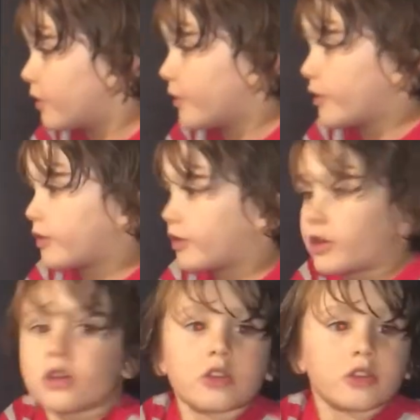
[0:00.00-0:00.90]

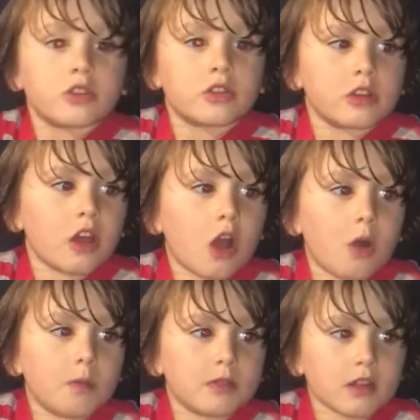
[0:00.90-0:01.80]
What? She
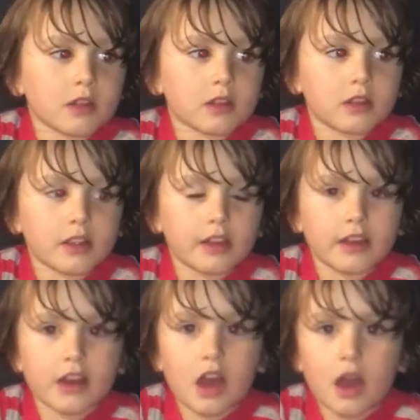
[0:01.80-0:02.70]
helps us
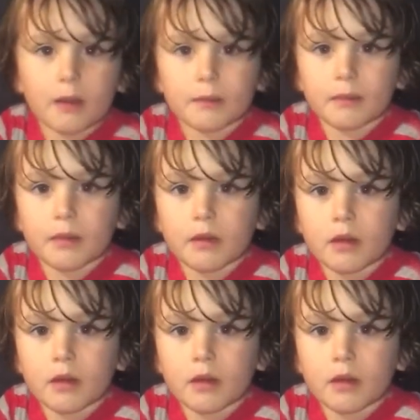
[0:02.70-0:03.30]
clean it up.